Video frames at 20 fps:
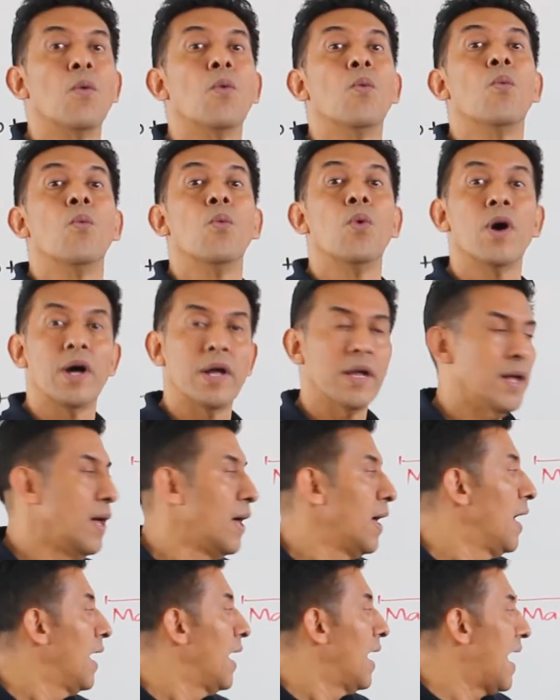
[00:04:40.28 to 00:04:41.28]

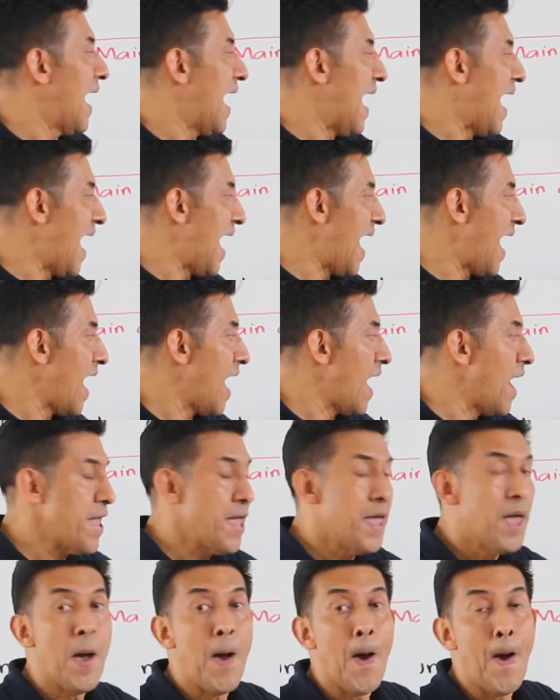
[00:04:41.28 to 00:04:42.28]
what I
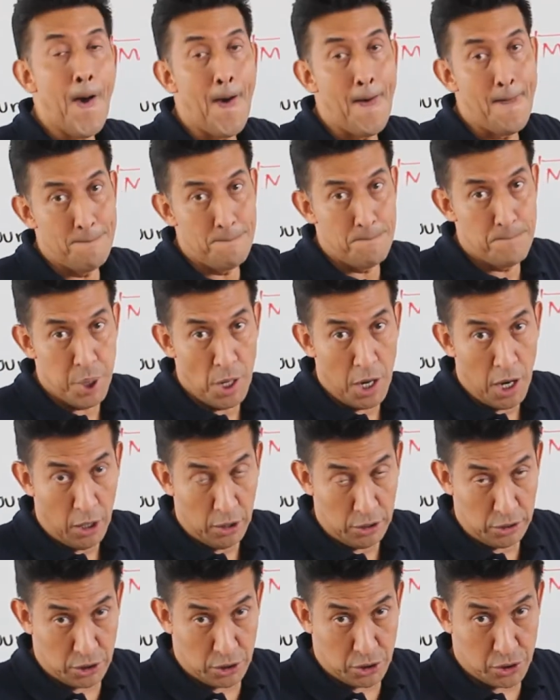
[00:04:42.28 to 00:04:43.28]

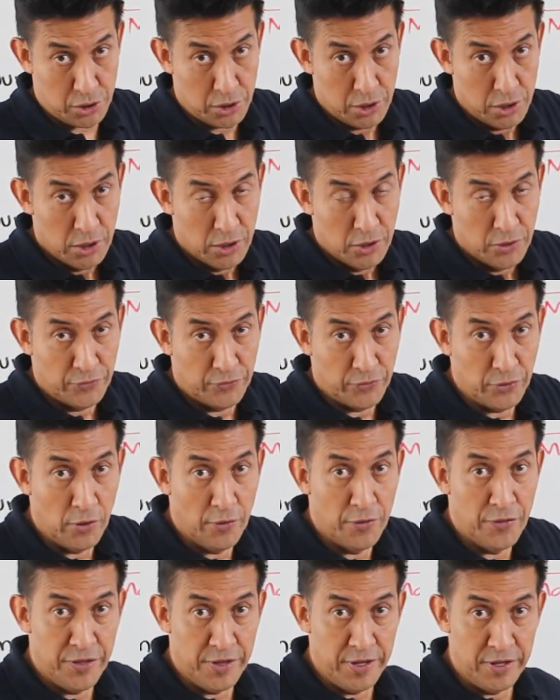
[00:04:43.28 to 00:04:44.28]
bought.
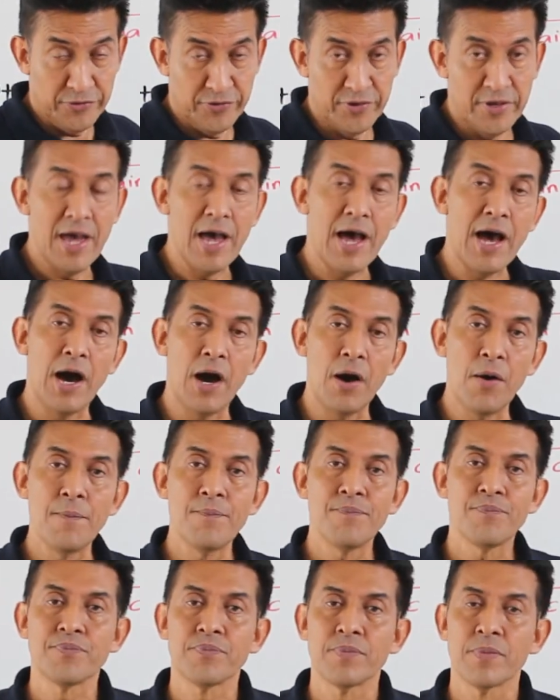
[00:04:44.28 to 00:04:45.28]
So this is
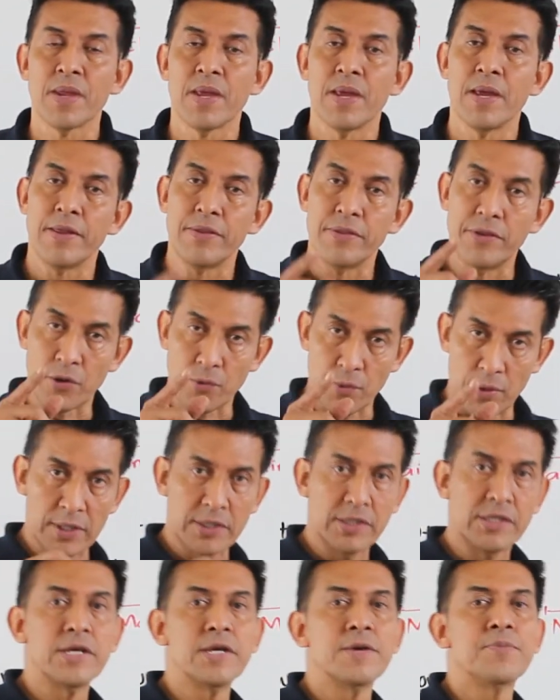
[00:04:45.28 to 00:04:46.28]
how the
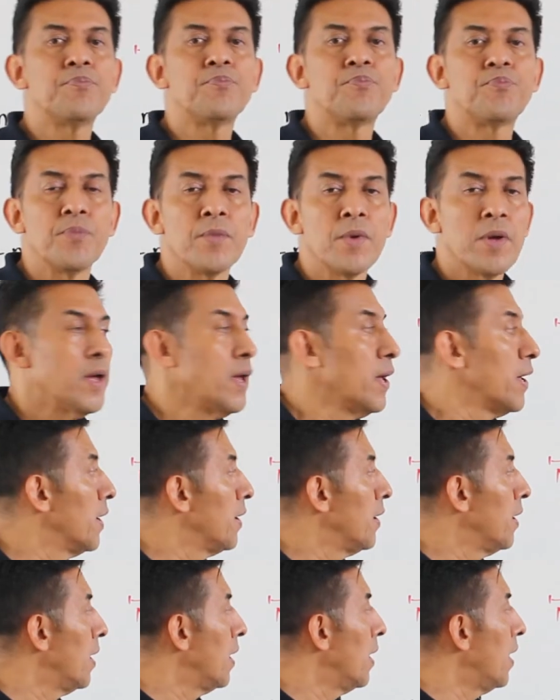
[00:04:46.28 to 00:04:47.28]
relative
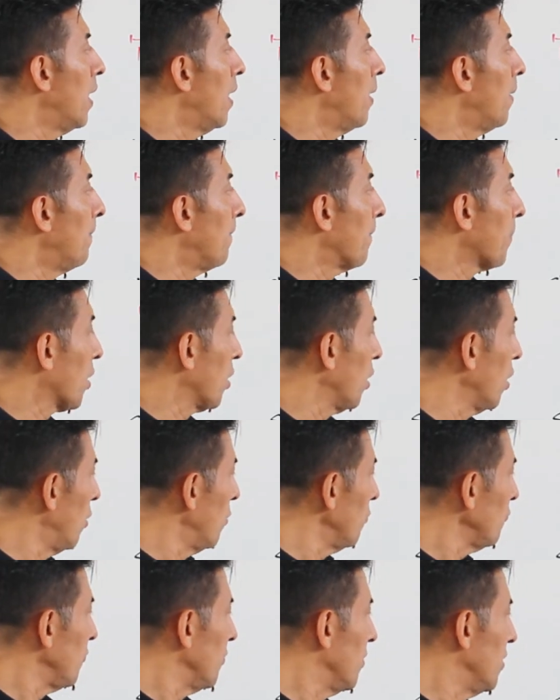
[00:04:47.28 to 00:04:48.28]

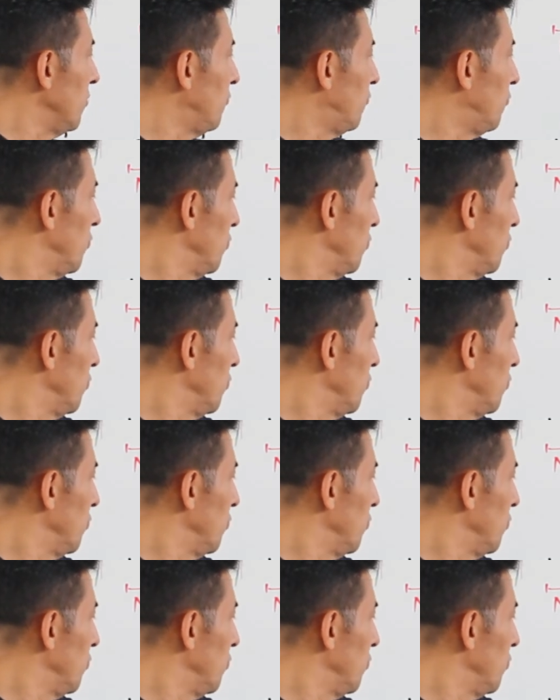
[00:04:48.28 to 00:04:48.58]
clause is